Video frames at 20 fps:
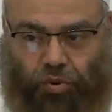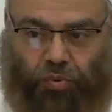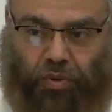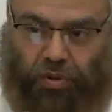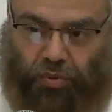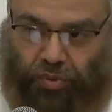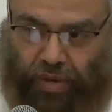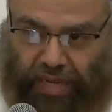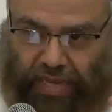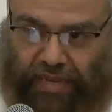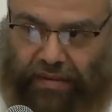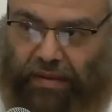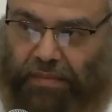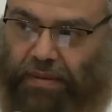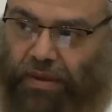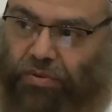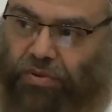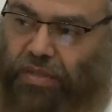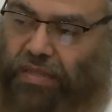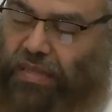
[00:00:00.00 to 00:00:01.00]
No one will hear
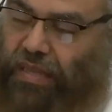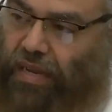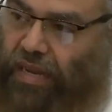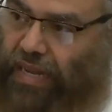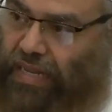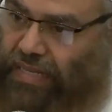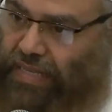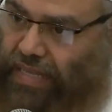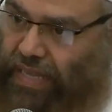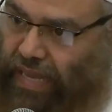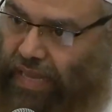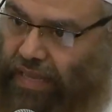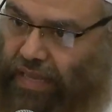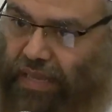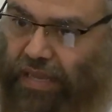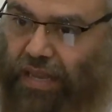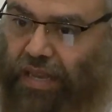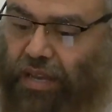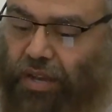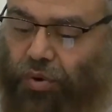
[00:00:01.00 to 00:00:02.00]
about it unless they
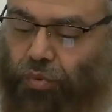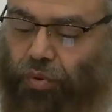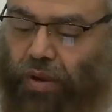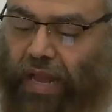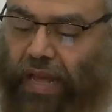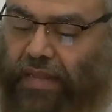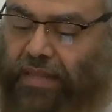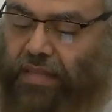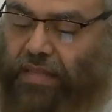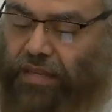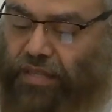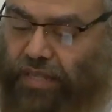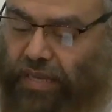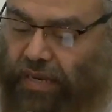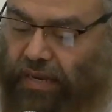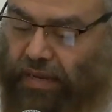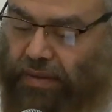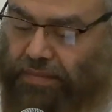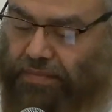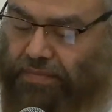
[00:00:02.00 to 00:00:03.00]
will enter
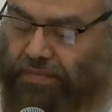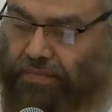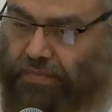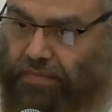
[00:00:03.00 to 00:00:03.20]
Jannah.